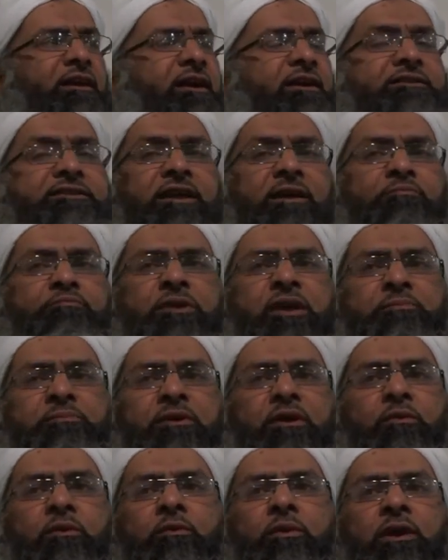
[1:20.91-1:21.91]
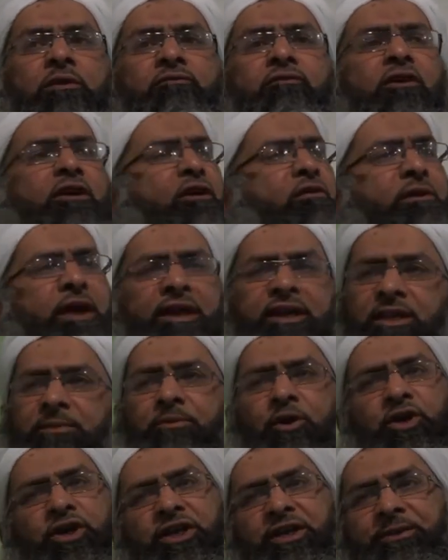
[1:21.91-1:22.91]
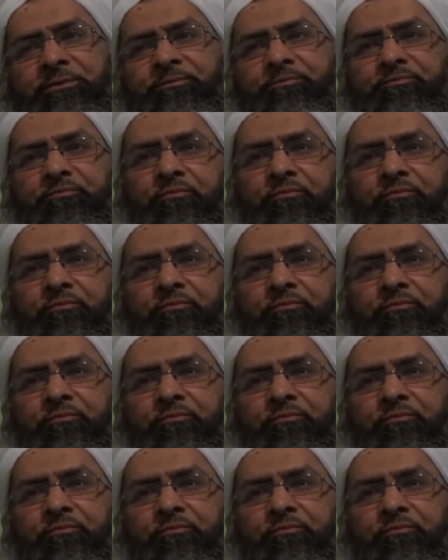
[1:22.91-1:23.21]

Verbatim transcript: Uh, some people will follow anybody.